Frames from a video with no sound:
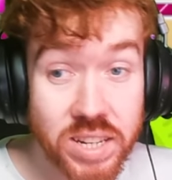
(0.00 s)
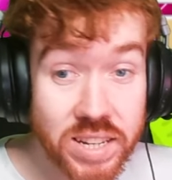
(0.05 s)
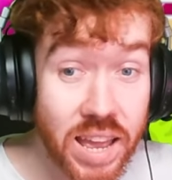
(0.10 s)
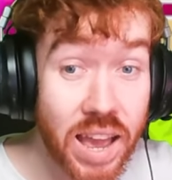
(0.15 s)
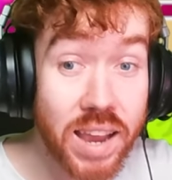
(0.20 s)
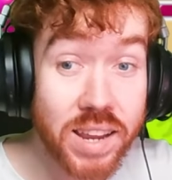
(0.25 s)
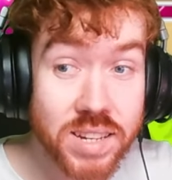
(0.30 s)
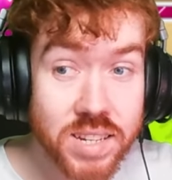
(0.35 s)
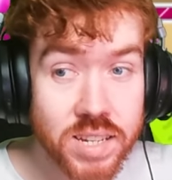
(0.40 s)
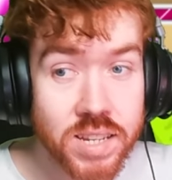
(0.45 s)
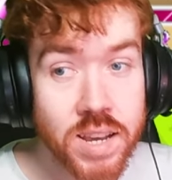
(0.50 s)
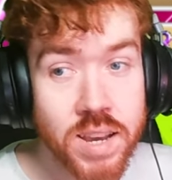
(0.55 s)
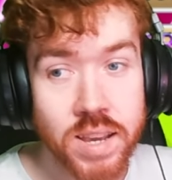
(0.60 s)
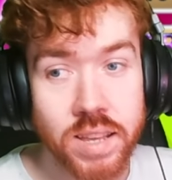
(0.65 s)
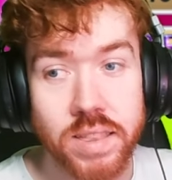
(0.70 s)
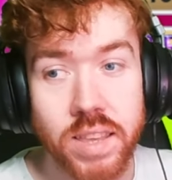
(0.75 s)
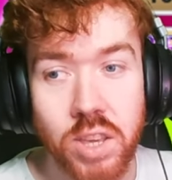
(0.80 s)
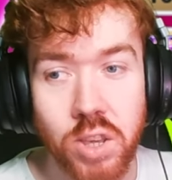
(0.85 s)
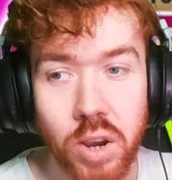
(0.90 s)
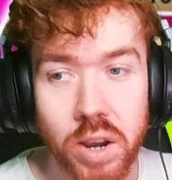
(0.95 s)
dies,
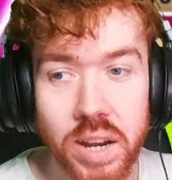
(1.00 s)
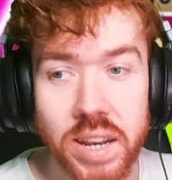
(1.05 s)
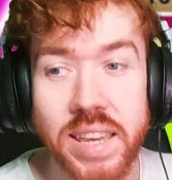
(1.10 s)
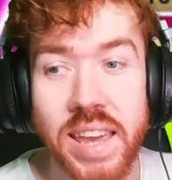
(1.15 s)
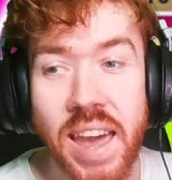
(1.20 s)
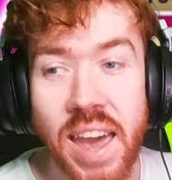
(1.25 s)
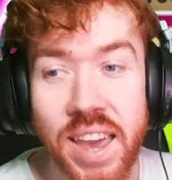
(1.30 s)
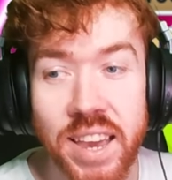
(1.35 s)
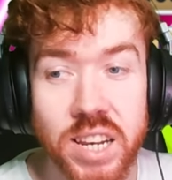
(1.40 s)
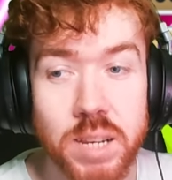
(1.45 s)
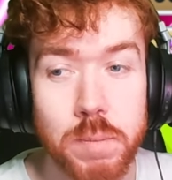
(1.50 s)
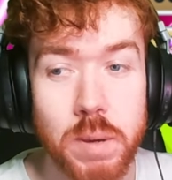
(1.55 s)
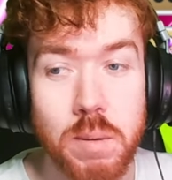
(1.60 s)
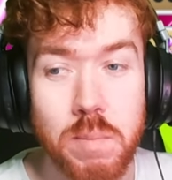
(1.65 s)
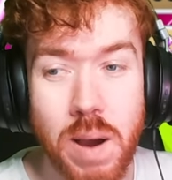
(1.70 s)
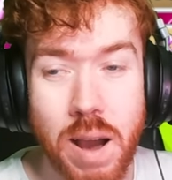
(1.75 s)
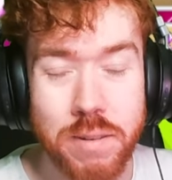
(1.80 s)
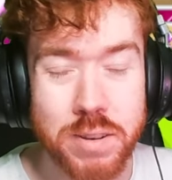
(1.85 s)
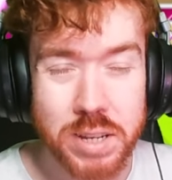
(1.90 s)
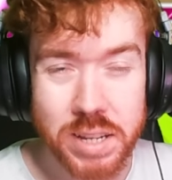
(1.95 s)
then you're going to get 8 SP
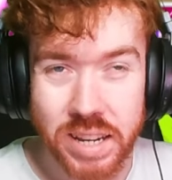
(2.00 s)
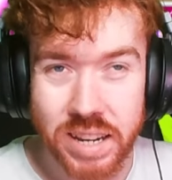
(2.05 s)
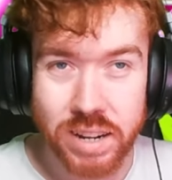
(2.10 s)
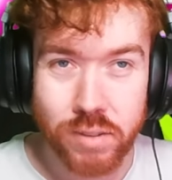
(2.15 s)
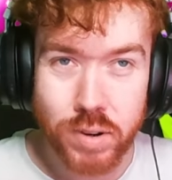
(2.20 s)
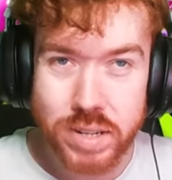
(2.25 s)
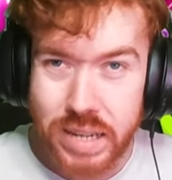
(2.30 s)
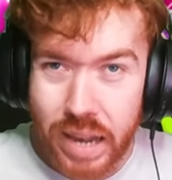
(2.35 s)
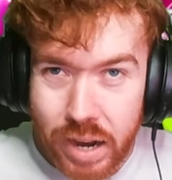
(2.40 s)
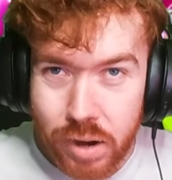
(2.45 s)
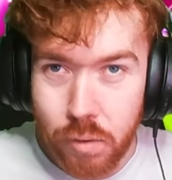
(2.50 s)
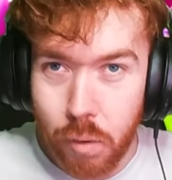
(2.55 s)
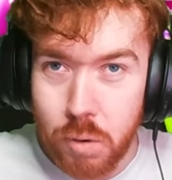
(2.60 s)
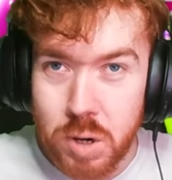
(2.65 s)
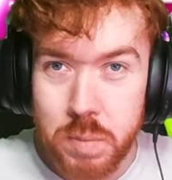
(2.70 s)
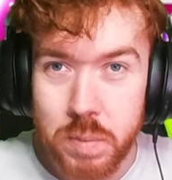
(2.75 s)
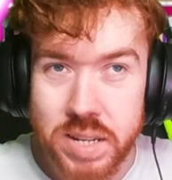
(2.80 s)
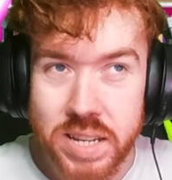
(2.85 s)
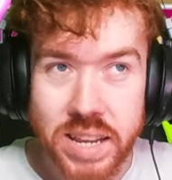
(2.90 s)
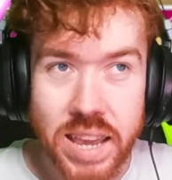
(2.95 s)
buff, so you can recycle
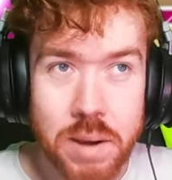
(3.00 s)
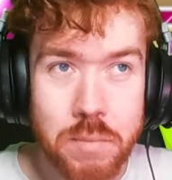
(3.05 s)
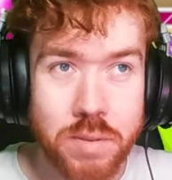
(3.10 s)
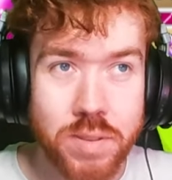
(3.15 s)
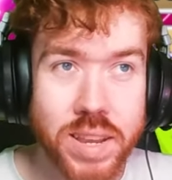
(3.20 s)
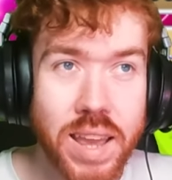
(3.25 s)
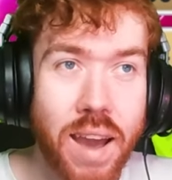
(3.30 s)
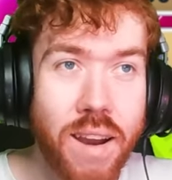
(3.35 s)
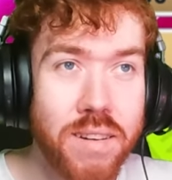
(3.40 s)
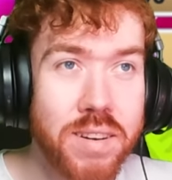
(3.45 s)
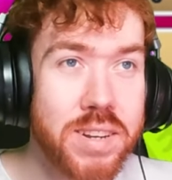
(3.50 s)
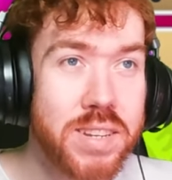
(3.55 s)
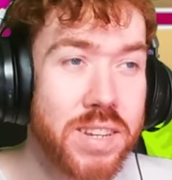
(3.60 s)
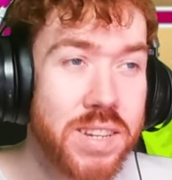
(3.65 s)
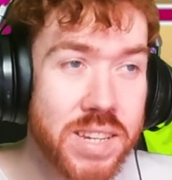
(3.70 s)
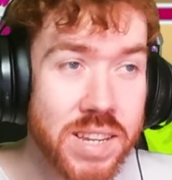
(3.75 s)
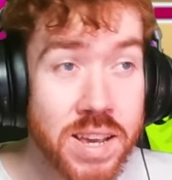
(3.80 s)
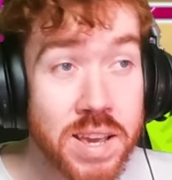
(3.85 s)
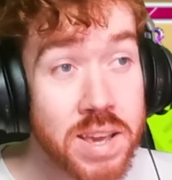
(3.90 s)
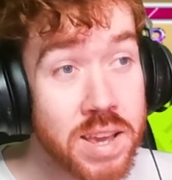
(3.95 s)
ultimates again with the
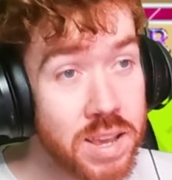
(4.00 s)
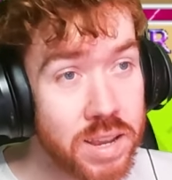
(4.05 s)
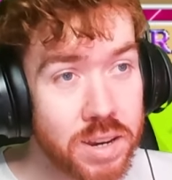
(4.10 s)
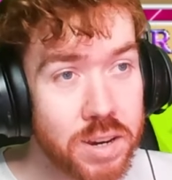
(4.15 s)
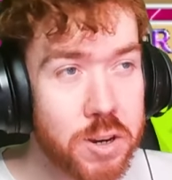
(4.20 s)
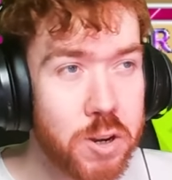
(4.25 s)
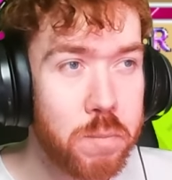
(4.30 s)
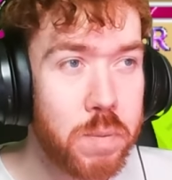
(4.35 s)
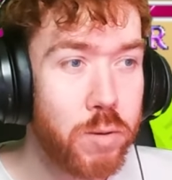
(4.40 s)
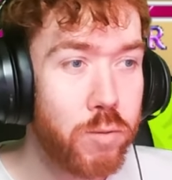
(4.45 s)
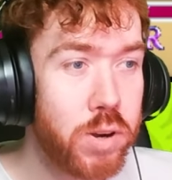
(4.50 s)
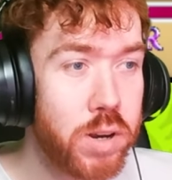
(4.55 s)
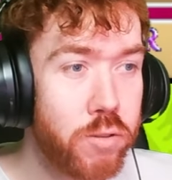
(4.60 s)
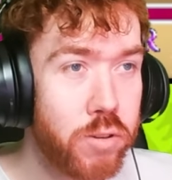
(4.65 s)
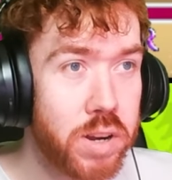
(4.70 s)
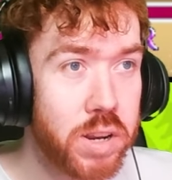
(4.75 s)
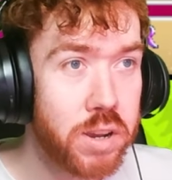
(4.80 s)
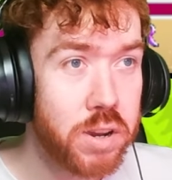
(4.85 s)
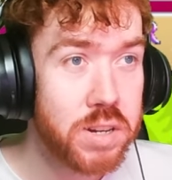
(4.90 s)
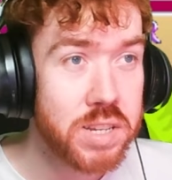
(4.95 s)
characters. Could be really,
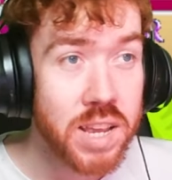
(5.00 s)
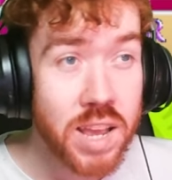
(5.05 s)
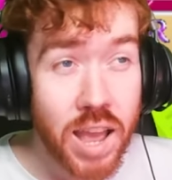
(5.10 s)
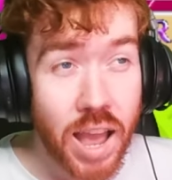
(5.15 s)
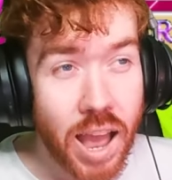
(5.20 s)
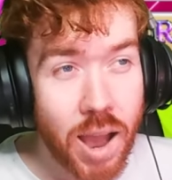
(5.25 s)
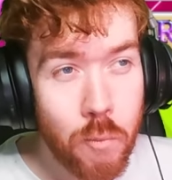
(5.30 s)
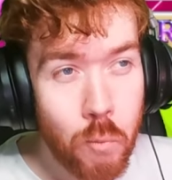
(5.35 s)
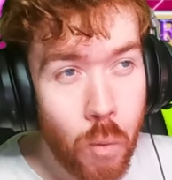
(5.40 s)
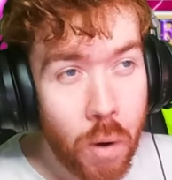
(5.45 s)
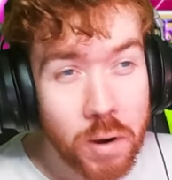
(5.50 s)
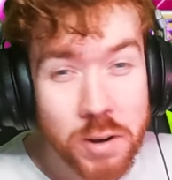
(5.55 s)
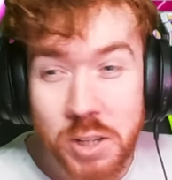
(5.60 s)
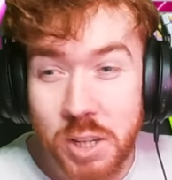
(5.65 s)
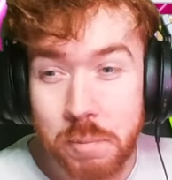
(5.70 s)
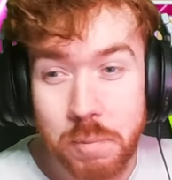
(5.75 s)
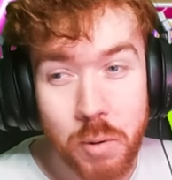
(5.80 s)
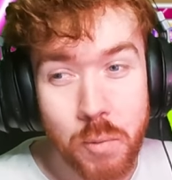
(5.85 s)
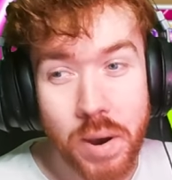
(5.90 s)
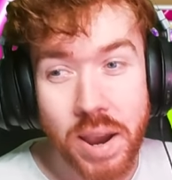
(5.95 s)
really good. And one
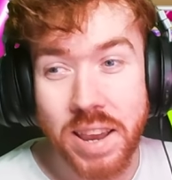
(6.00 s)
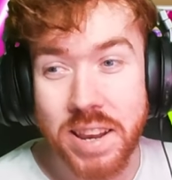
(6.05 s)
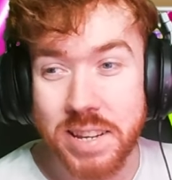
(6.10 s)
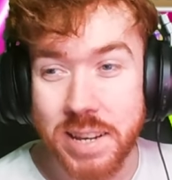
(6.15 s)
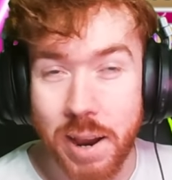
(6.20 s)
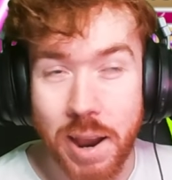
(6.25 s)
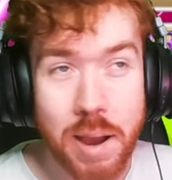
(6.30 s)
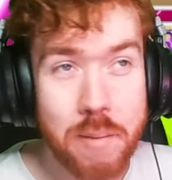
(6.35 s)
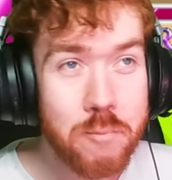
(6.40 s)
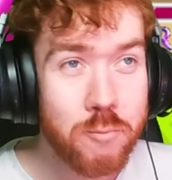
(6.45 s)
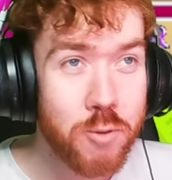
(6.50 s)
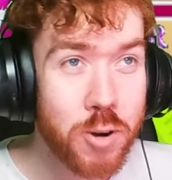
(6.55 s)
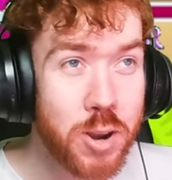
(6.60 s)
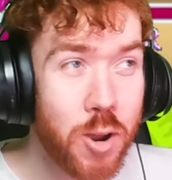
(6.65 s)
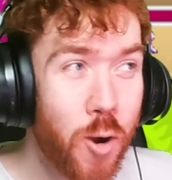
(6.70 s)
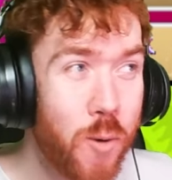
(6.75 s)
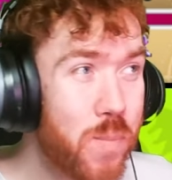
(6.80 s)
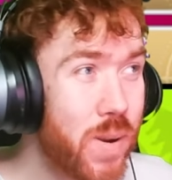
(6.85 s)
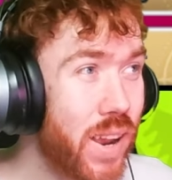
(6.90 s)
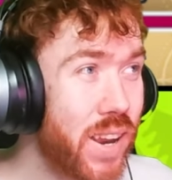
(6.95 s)
dupe away, so I'm really
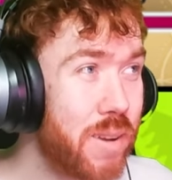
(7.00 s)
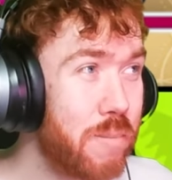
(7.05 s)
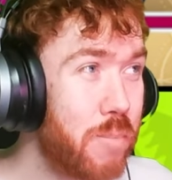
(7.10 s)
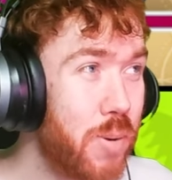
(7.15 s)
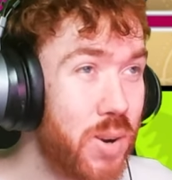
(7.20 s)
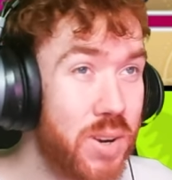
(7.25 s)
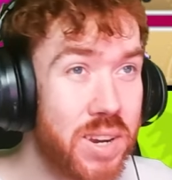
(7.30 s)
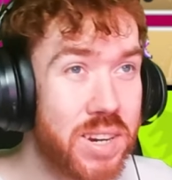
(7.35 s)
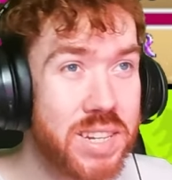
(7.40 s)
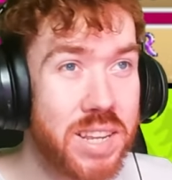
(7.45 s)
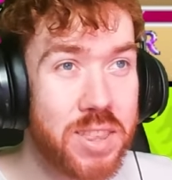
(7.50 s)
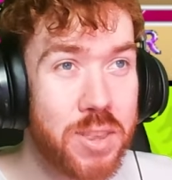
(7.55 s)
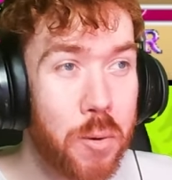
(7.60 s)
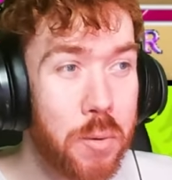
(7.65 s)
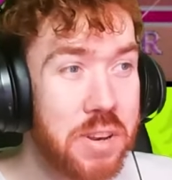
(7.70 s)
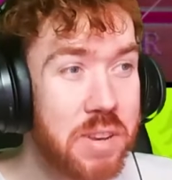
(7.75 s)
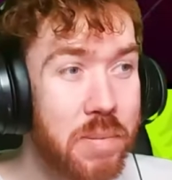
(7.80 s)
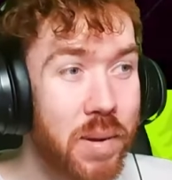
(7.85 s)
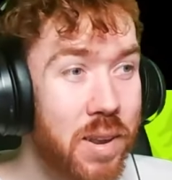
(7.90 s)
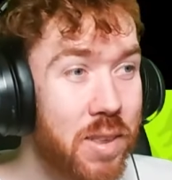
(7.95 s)
hoping I can pull her because I don't want
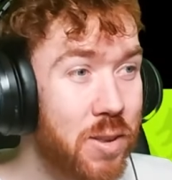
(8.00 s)
to spend a